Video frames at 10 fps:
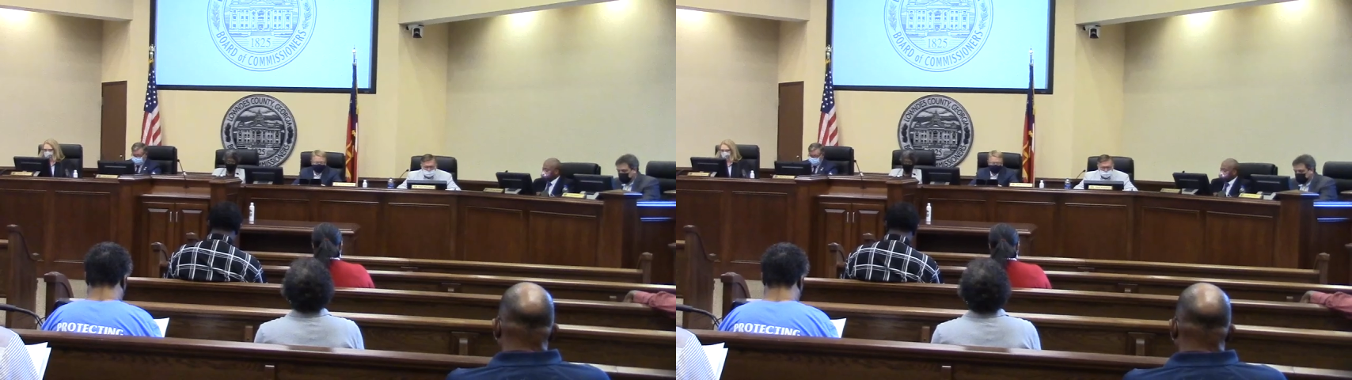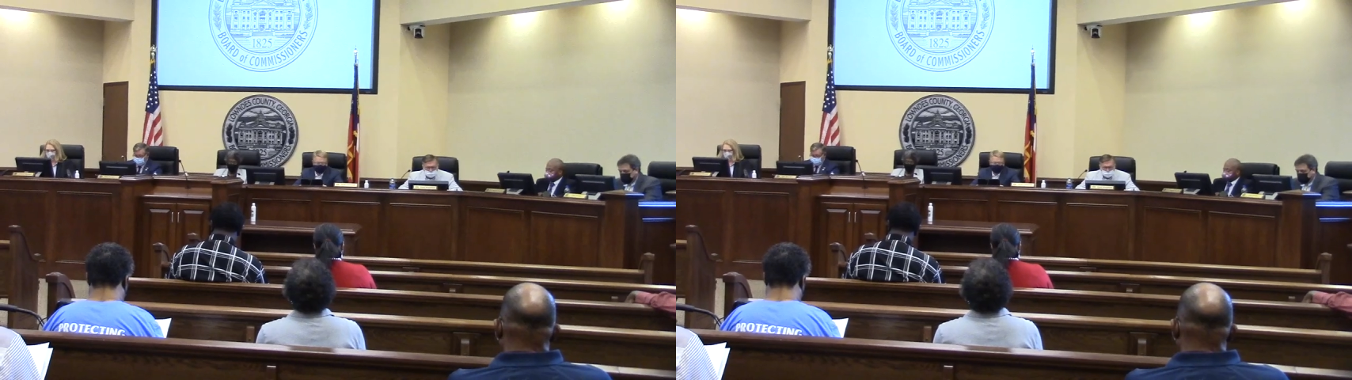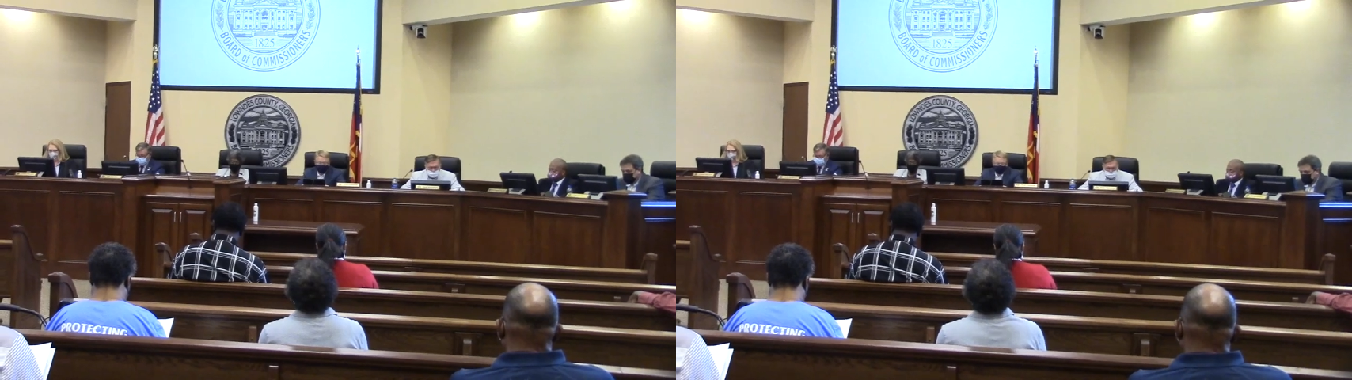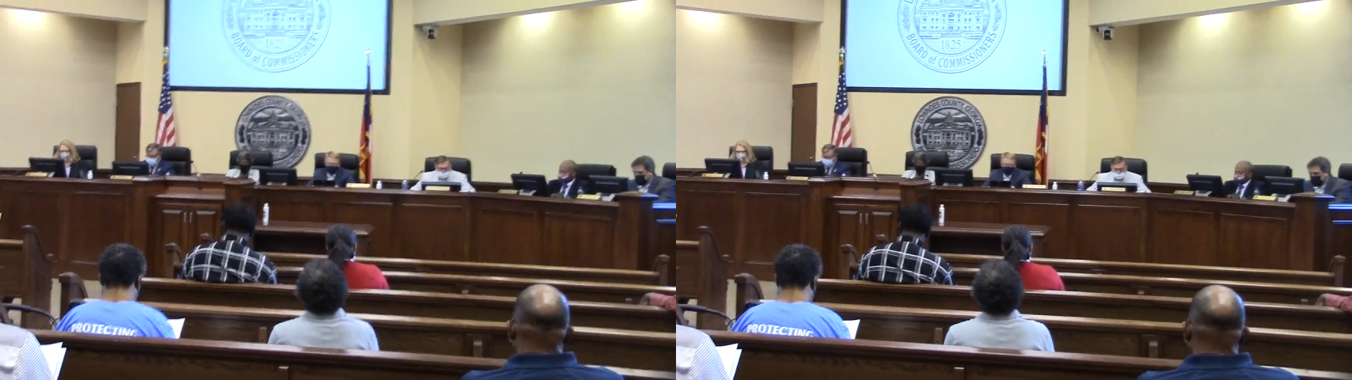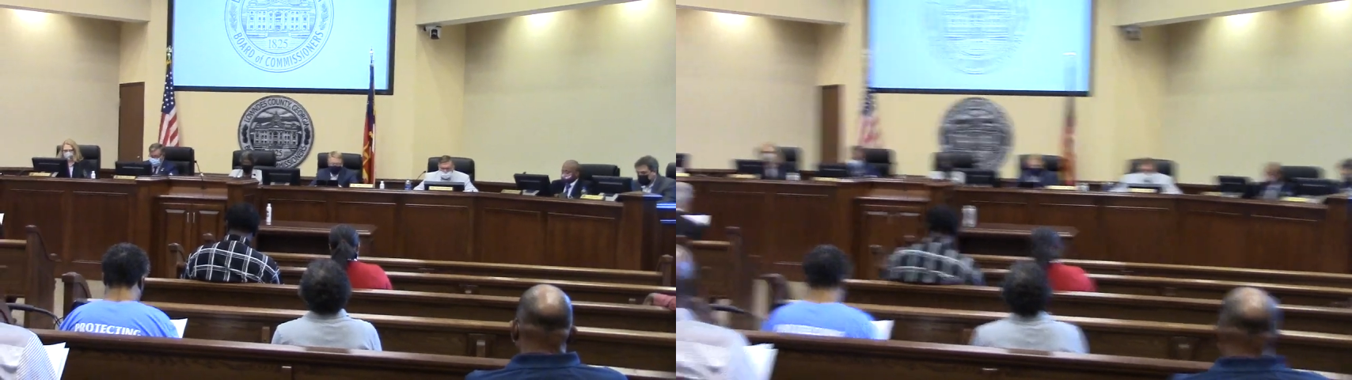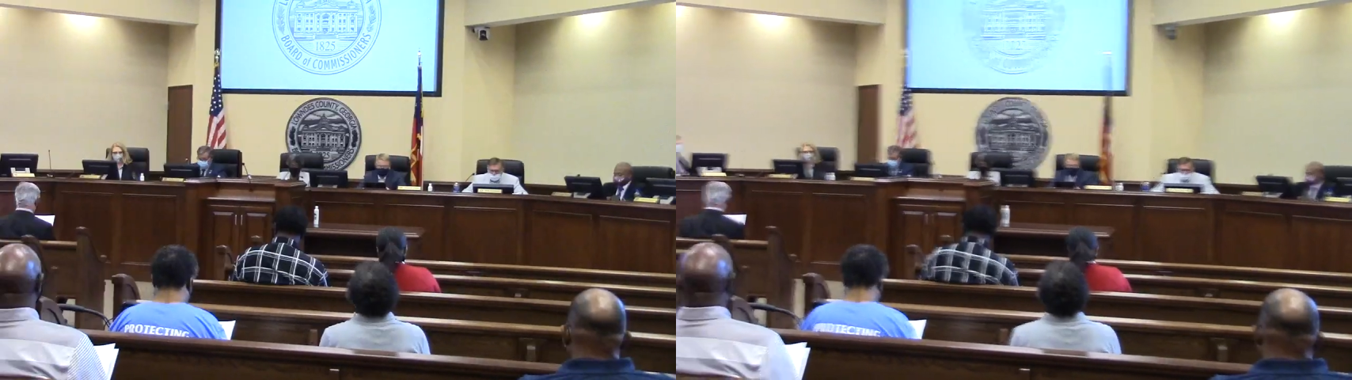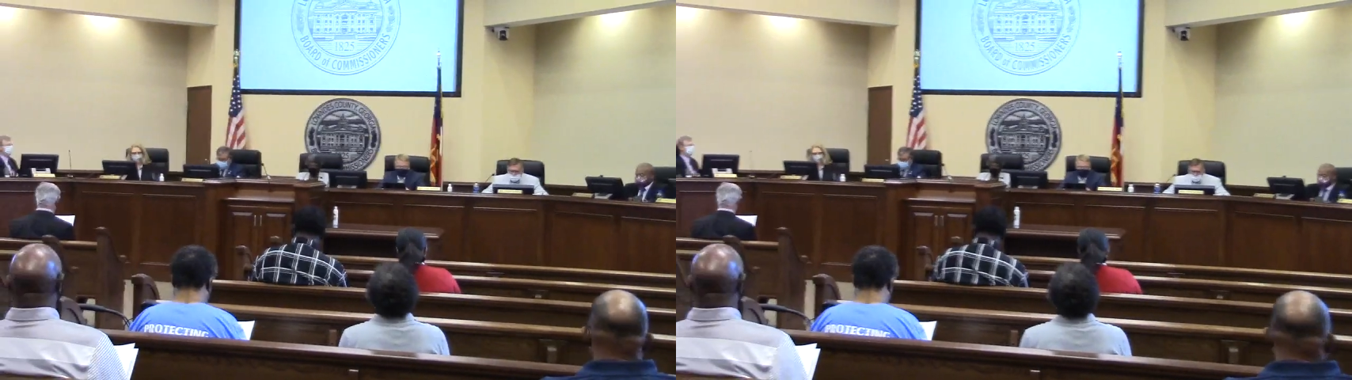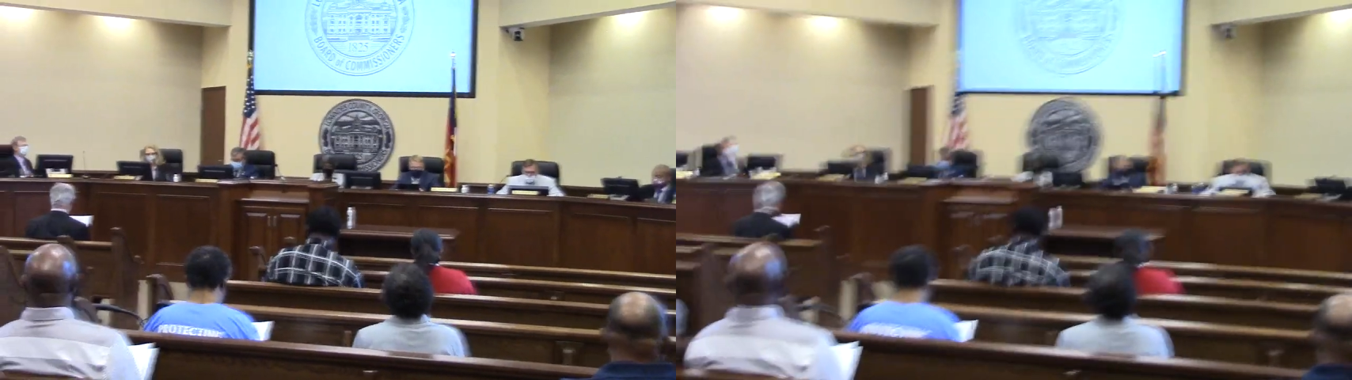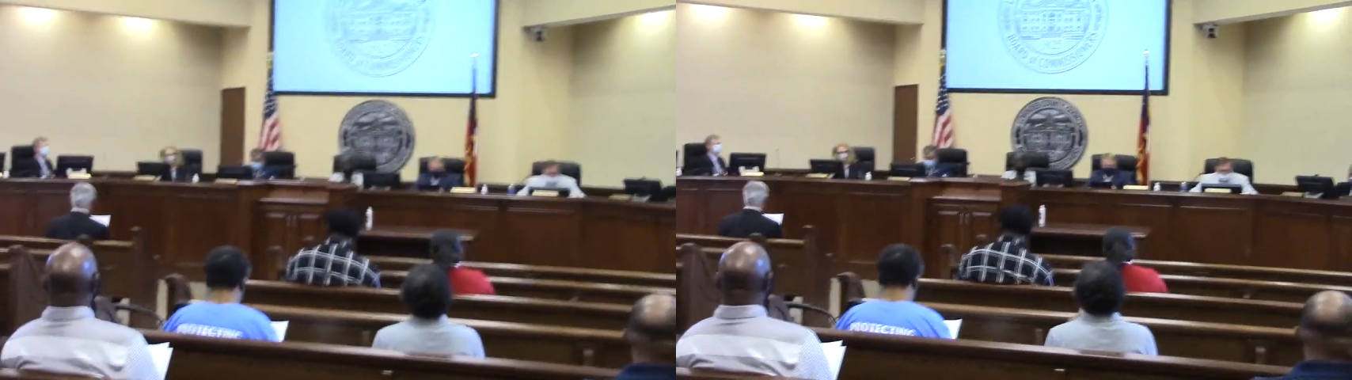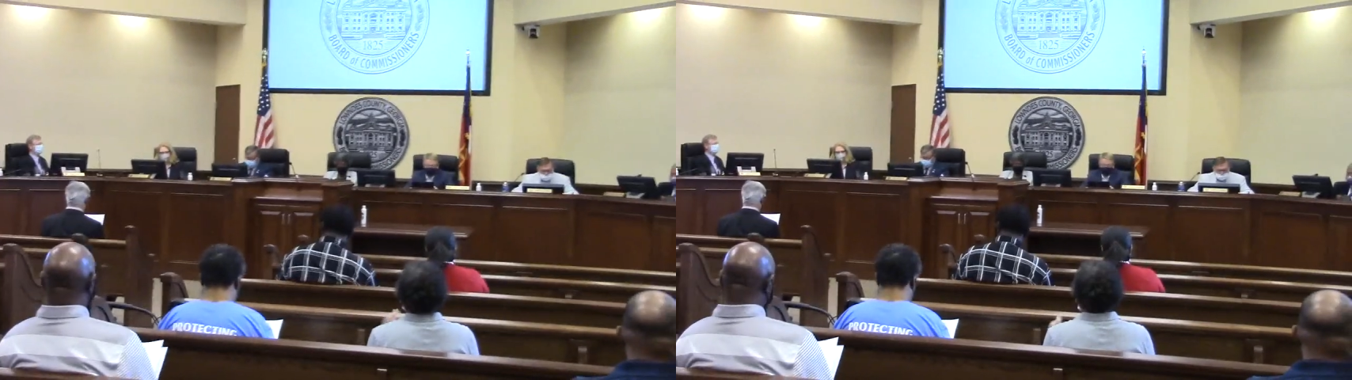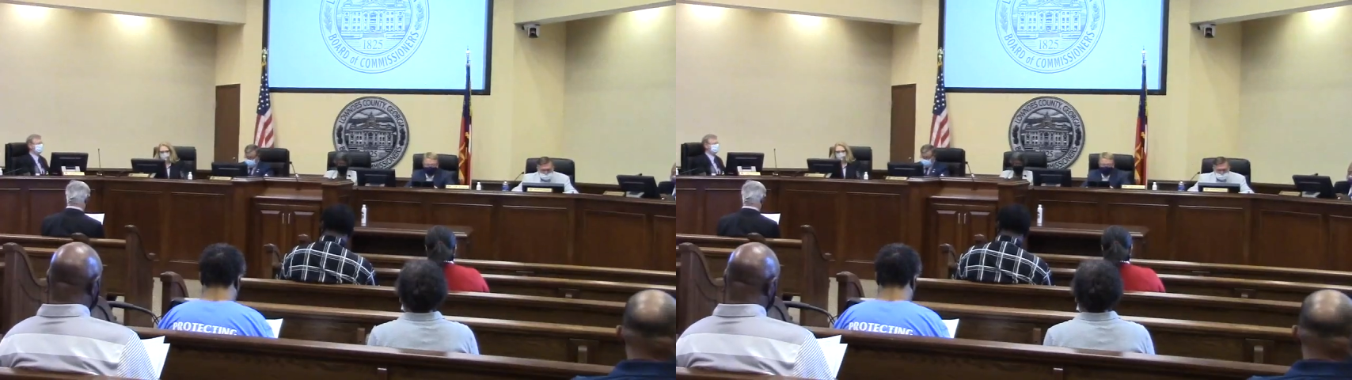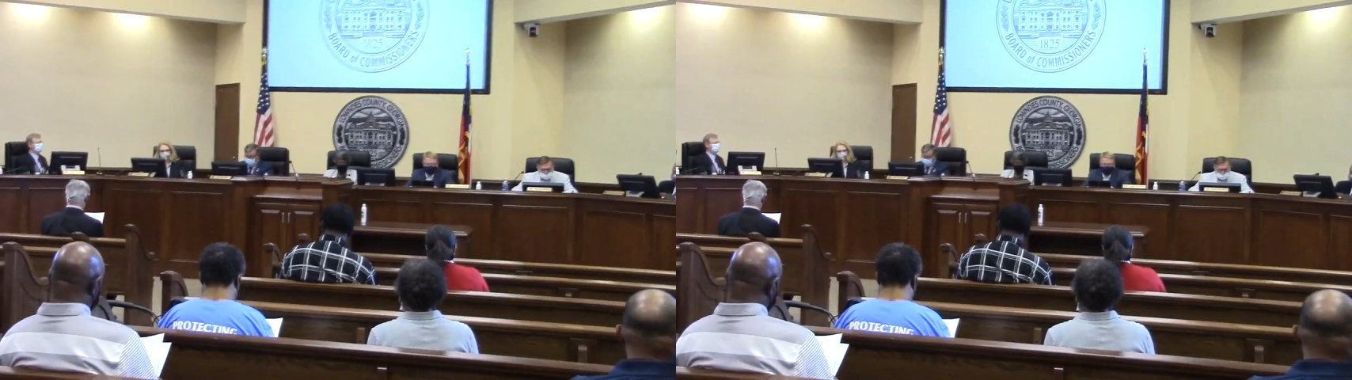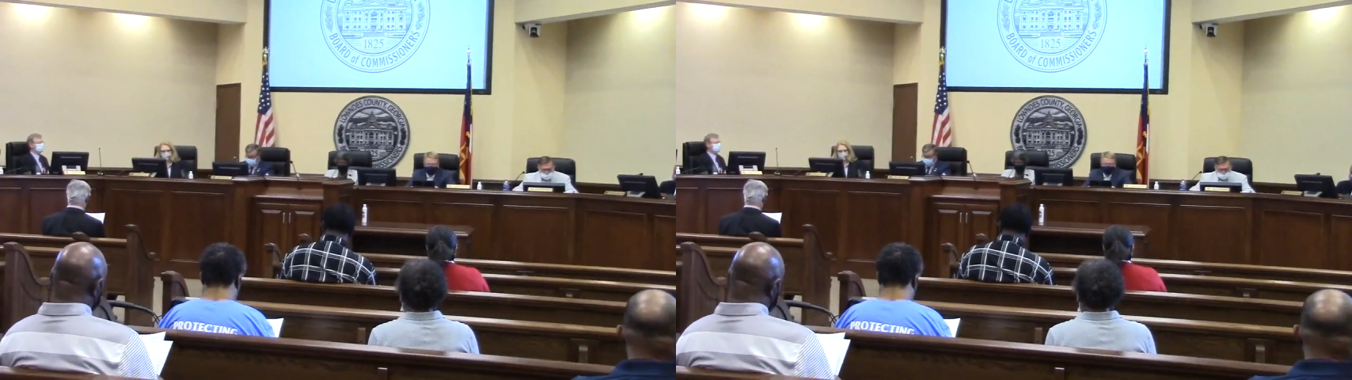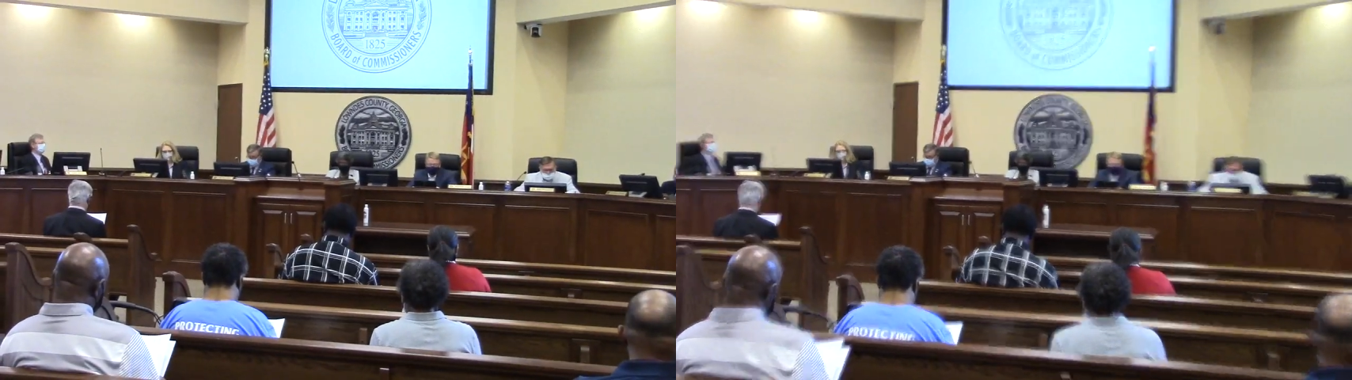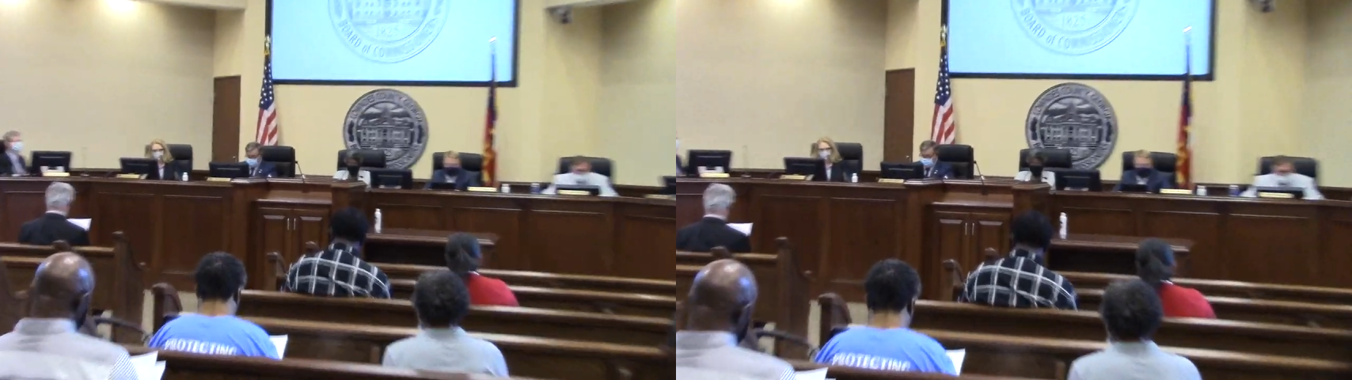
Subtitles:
(no speaker visible)